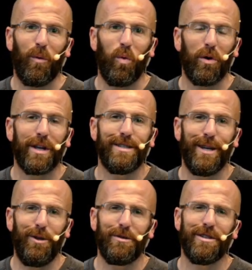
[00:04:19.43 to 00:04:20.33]
we'll
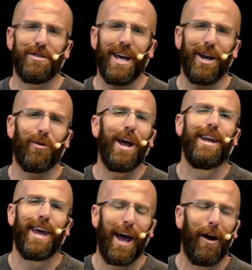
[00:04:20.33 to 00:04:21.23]
continue to take
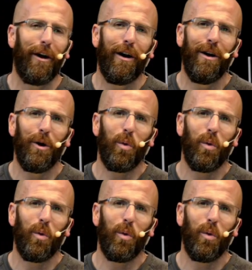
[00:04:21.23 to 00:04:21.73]
great care